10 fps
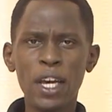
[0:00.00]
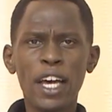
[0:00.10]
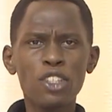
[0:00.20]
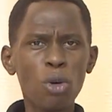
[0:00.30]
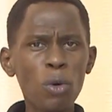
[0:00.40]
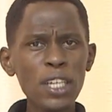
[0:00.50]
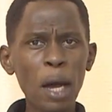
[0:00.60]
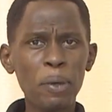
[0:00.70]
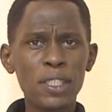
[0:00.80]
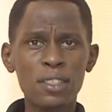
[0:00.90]
And so what
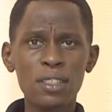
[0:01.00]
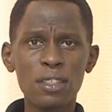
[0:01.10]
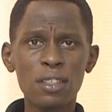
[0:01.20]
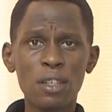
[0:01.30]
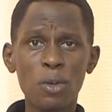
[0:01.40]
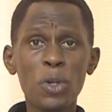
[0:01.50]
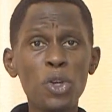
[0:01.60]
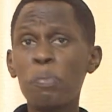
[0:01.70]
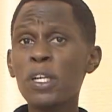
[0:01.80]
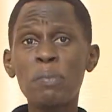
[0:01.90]
happens? When
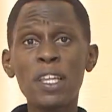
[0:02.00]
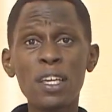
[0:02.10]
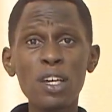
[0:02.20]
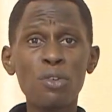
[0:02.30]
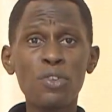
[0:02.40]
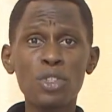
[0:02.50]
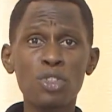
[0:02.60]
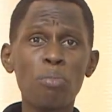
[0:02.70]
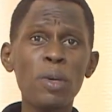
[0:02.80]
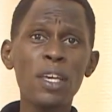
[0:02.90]
you're picked by the king, of course,
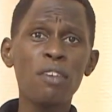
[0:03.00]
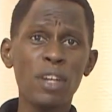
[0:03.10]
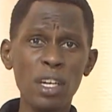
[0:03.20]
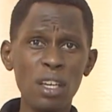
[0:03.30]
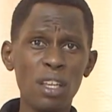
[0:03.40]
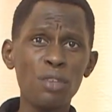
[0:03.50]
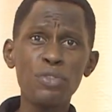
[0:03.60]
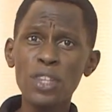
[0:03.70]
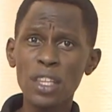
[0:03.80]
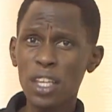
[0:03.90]
you're being given the
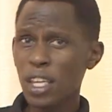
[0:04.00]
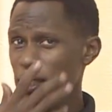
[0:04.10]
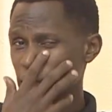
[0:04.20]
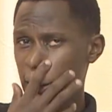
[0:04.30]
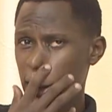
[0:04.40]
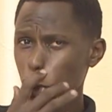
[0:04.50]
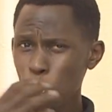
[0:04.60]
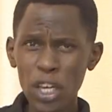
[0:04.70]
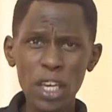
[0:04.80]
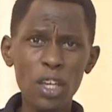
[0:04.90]
food that the kings eat. So
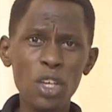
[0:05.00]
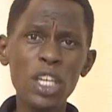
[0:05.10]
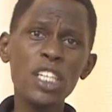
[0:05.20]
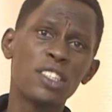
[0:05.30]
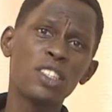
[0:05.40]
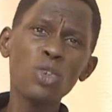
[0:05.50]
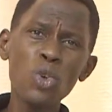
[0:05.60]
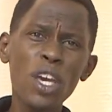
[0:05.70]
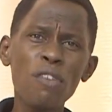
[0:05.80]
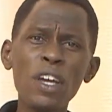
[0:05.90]

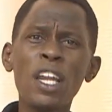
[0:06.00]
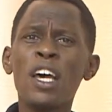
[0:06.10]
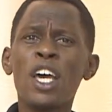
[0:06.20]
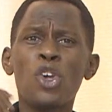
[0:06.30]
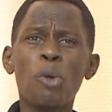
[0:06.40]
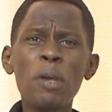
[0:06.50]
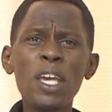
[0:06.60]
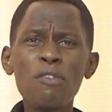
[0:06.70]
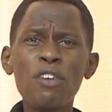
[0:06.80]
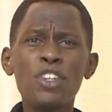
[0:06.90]
you're
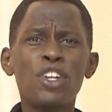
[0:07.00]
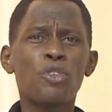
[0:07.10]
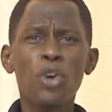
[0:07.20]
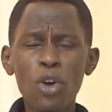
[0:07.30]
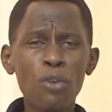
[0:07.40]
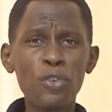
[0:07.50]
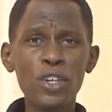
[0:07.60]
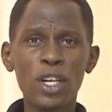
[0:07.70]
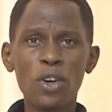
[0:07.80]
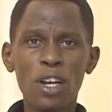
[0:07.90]
being given the royal
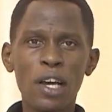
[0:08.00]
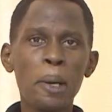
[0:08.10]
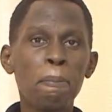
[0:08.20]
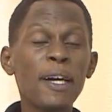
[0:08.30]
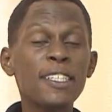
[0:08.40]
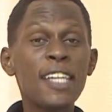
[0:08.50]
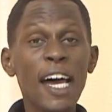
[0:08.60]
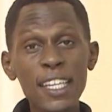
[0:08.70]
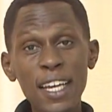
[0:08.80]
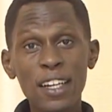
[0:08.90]
food and all. But
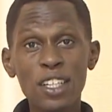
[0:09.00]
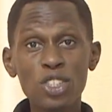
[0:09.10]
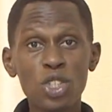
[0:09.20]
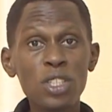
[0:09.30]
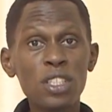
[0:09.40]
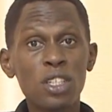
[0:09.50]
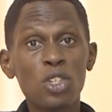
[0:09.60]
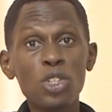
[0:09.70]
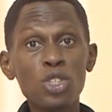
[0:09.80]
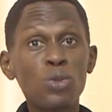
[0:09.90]
Daniel sought
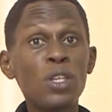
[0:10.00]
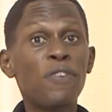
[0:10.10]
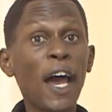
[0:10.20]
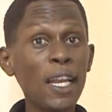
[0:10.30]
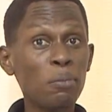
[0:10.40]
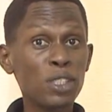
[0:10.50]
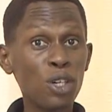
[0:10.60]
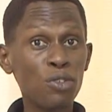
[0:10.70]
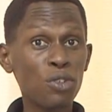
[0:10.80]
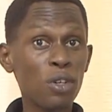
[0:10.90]
not to defile
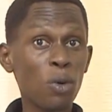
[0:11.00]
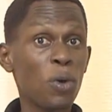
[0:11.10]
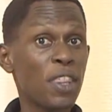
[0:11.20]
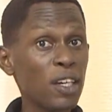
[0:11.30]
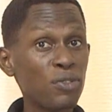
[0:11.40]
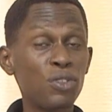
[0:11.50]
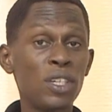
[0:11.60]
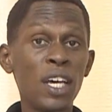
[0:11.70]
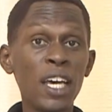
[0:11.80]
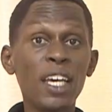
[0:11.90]
himself with that food.
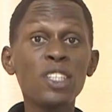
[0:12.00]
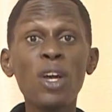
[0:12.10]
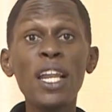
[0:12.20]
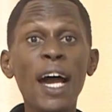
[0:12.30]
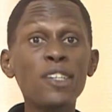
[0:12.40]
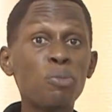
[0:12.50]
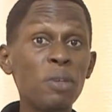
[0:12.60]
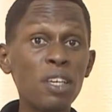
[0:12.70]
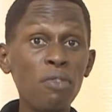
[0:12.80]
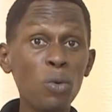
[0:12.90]
He actually asked to
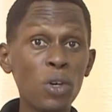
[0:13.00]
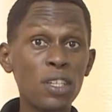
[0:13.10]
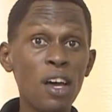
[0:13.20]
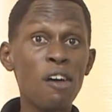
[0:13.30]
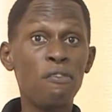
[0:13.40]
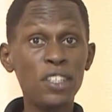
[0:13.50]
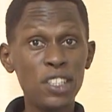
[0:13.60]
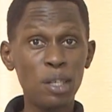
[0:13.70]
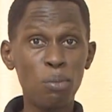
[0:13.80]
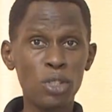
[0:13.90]
be given what?
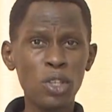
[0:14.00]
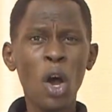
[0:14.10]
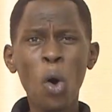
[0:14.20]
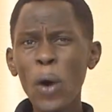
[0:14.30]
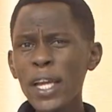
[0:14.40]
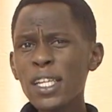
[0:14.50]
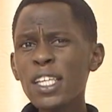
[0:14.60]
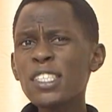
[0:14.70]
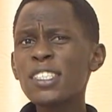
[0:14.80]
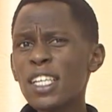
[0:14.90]
Vegetables. Why did
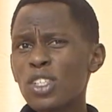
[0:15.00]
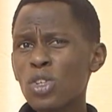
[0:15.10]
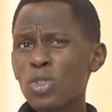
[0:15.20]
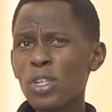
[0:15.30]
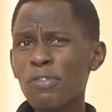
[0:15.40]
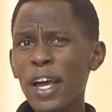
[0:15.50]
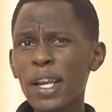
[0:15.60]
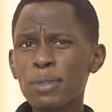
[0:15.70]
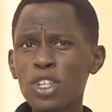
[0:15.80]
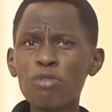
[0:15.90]
he seek not to defile
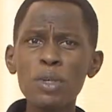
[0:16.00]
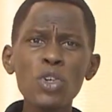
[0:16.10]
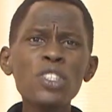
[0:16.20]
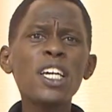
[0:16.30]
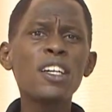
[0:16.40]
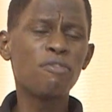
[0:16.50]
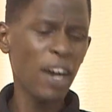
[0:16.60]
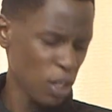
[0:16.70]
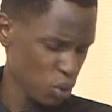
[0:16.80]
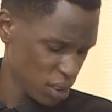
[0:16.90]
himself? Because he had values.